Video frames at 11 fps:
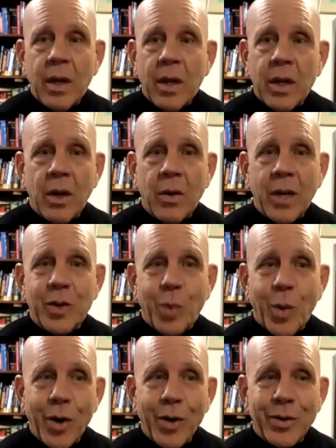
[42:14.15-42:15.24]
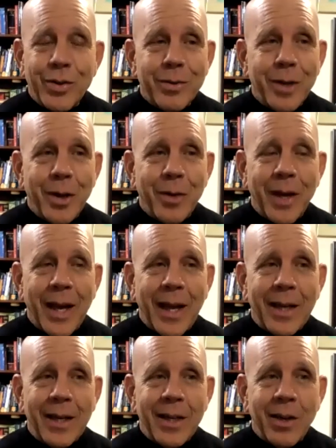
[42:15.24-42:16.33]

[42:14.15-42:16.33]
it gets worse, and,